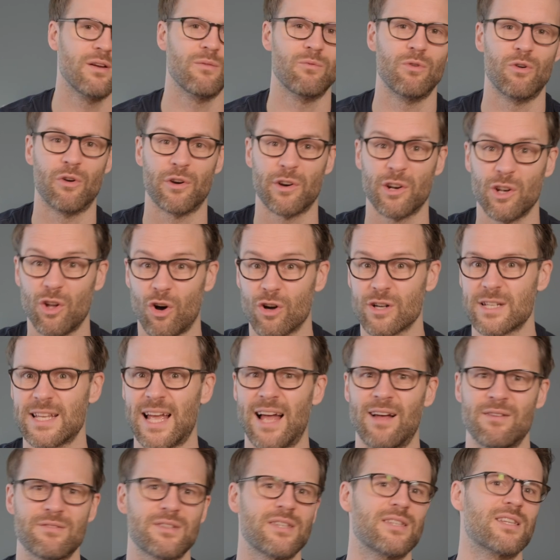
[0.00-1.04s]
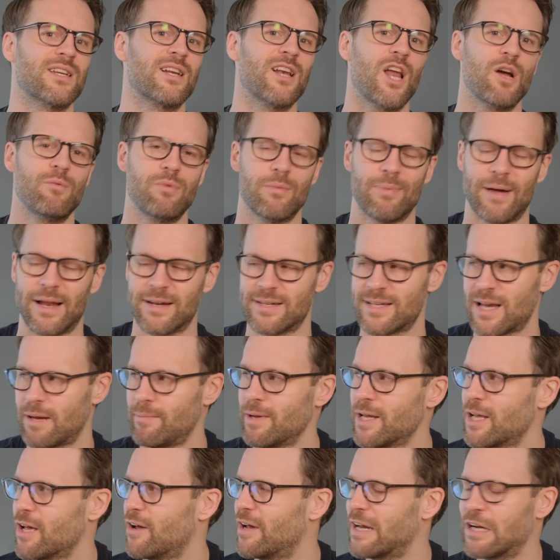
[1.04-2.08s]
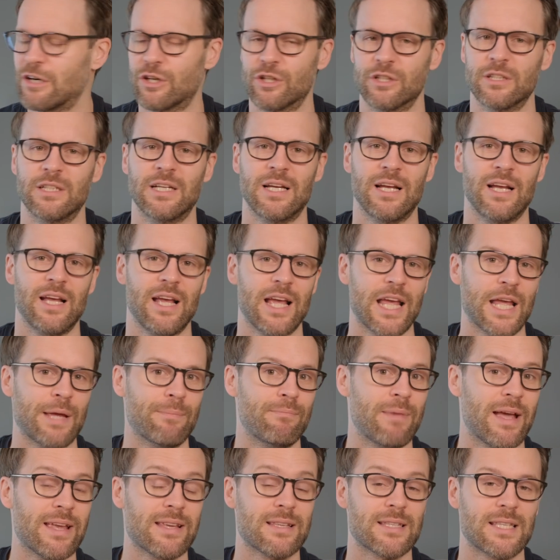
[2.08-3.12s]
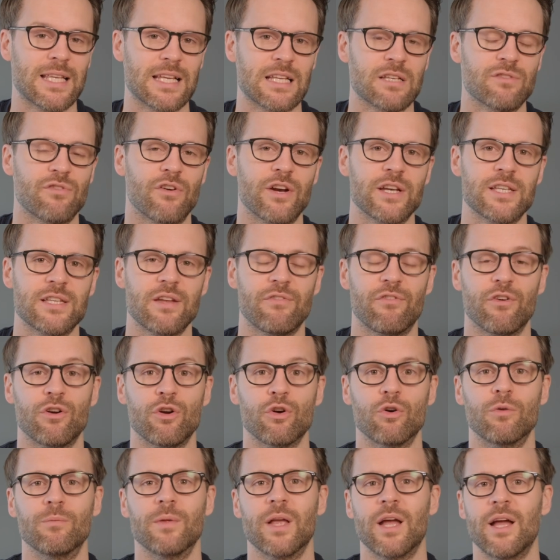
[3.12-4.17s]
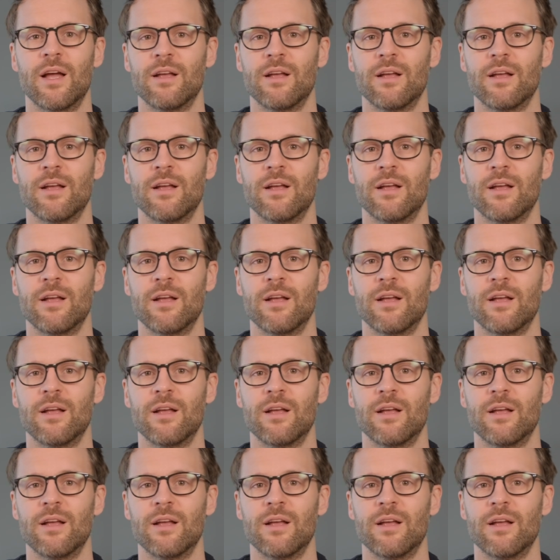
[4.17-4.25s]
We're on lockdowns, there's a global pandemic going on, it makes things very difficult.